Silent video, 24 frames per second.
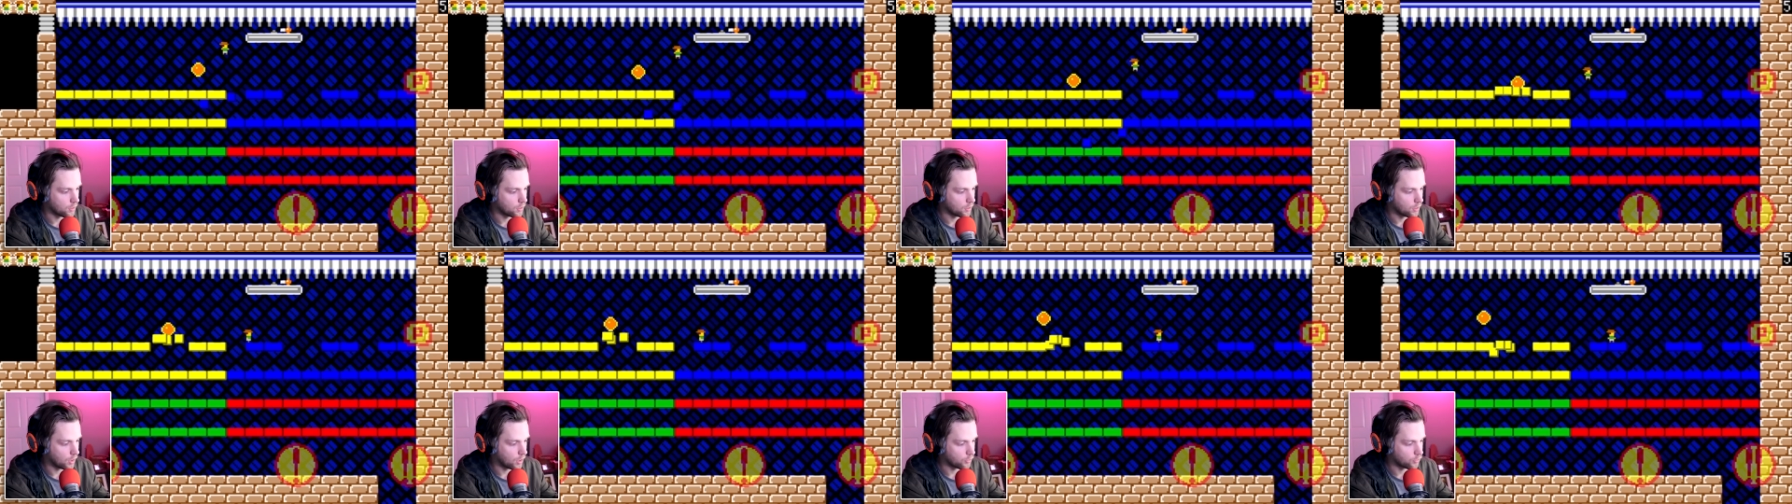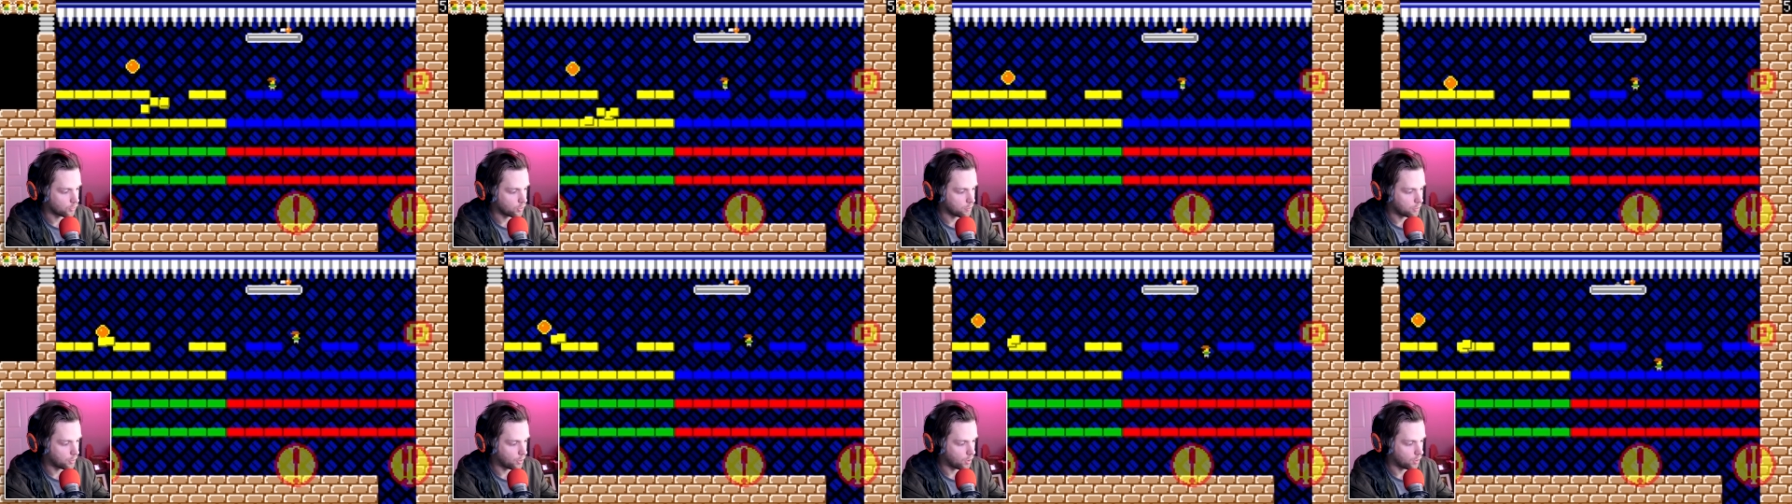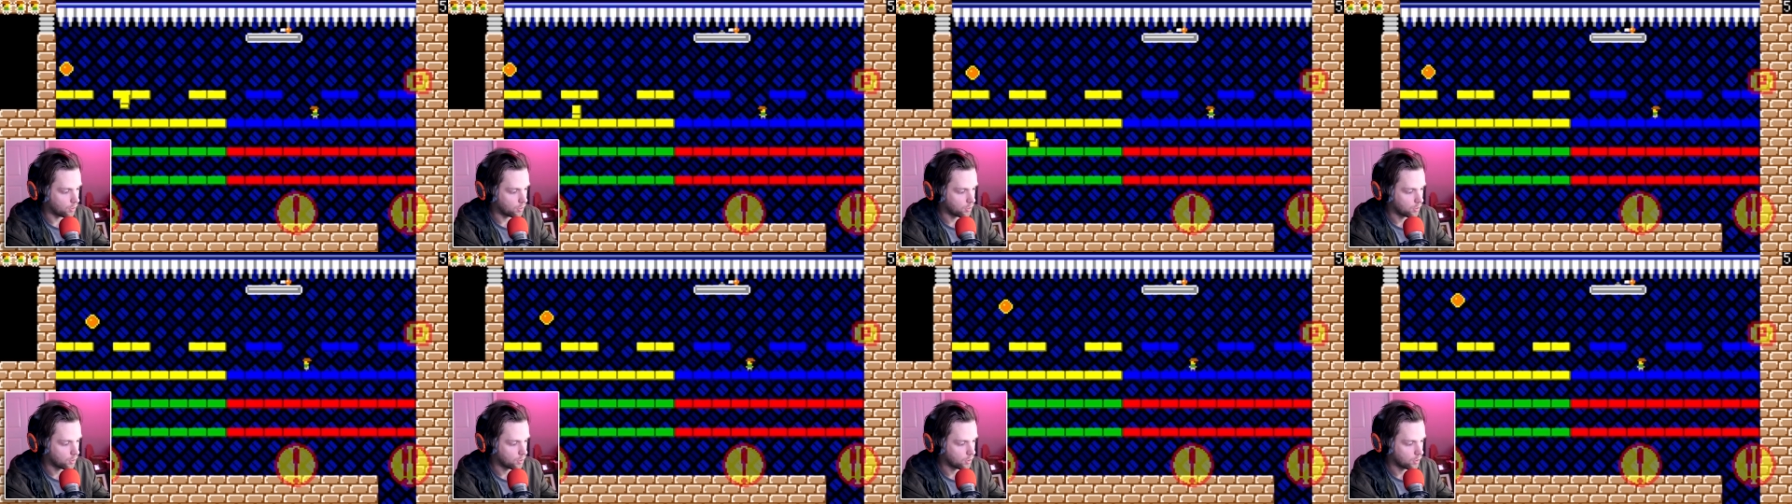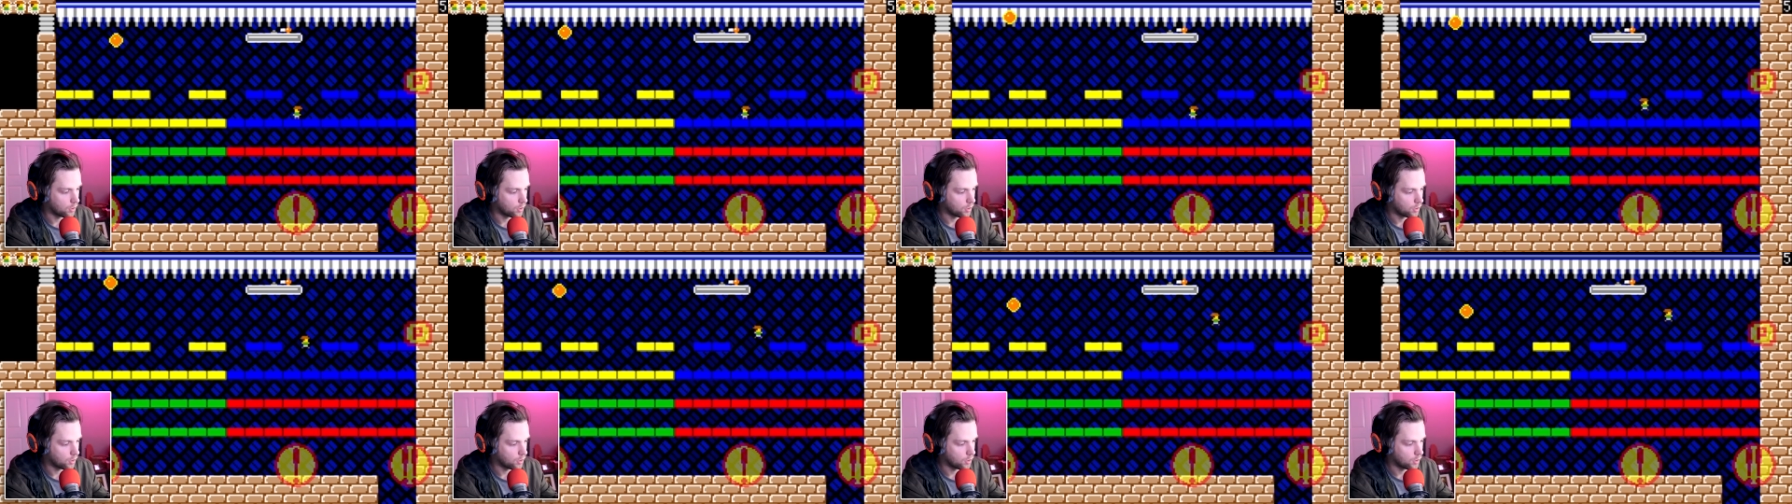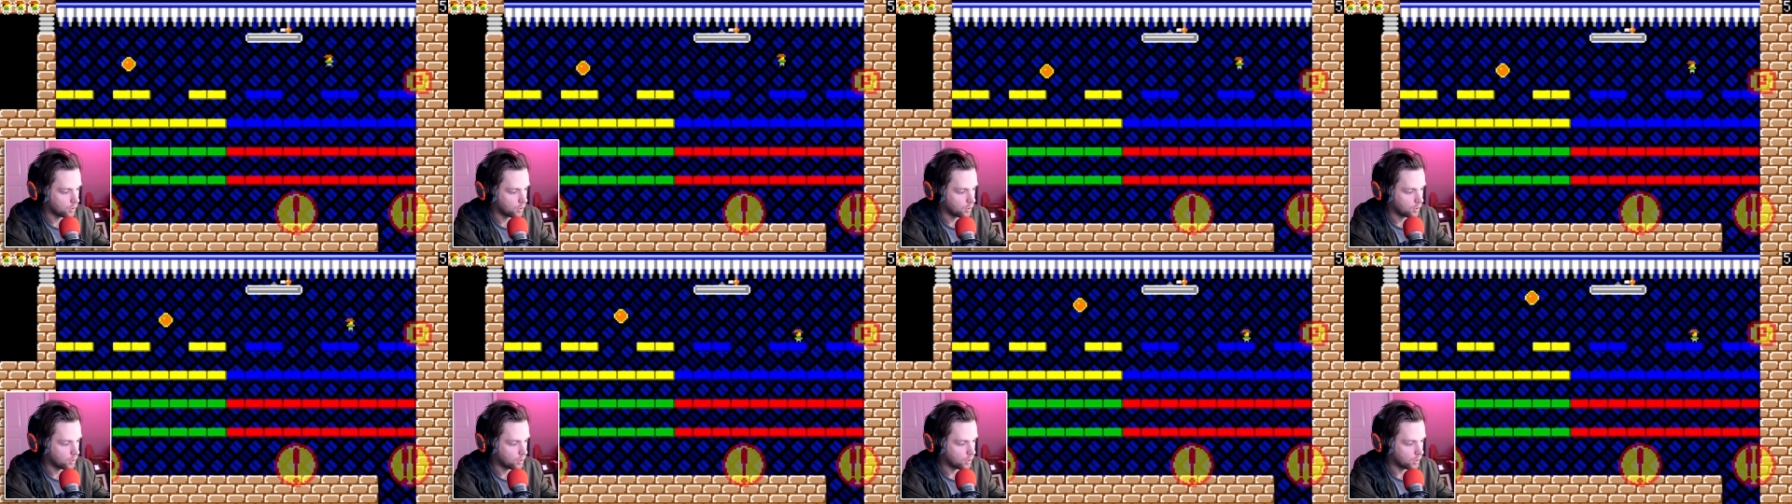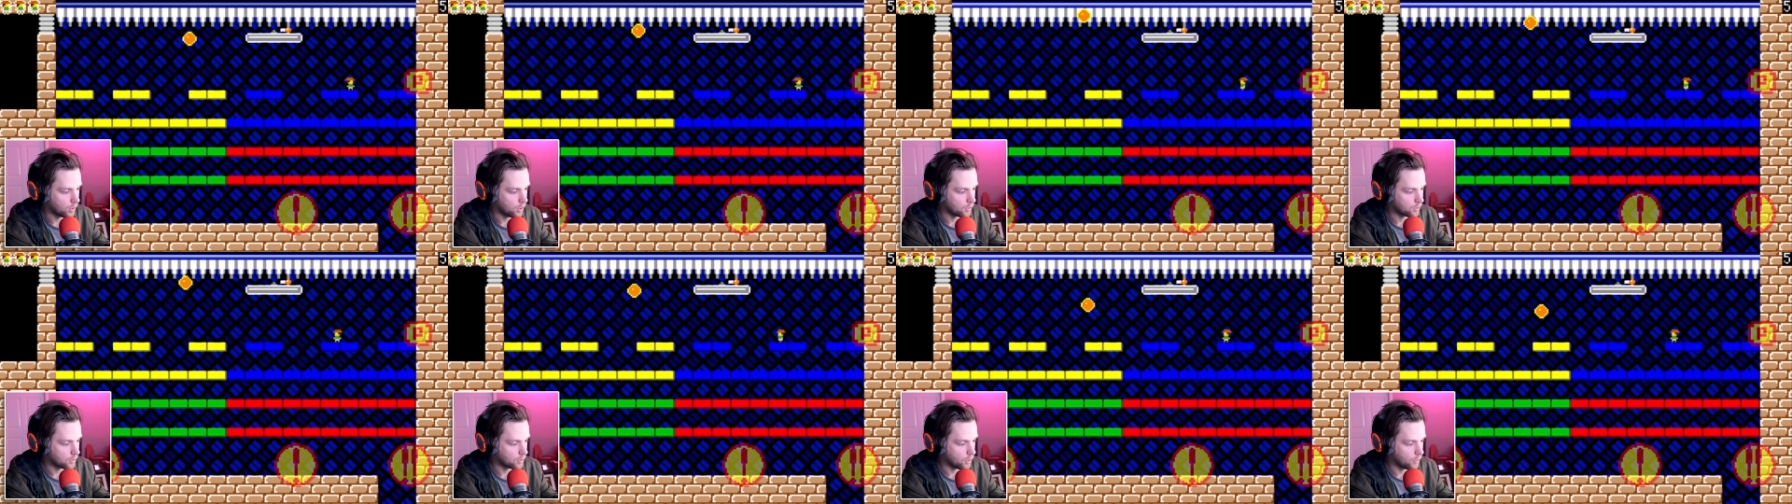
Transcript: dodge the ball. It's